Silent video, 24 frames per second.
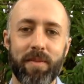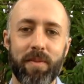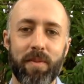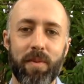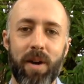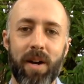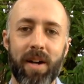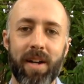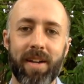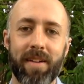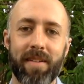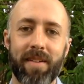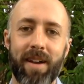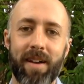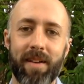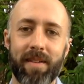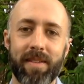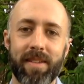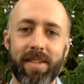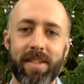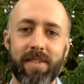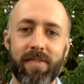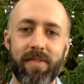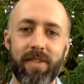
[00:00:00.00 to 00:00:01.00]
walking around
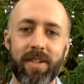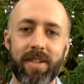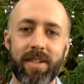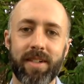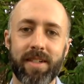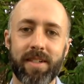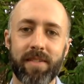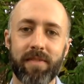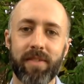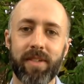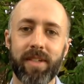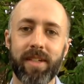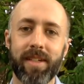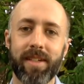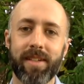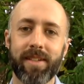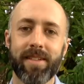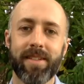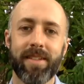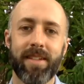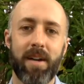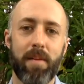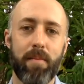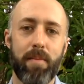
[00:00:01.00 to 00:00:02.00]
with these feelings of
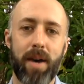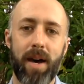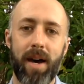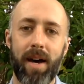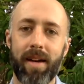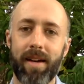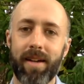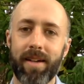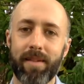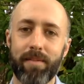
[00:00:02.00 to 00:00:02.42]
guilt about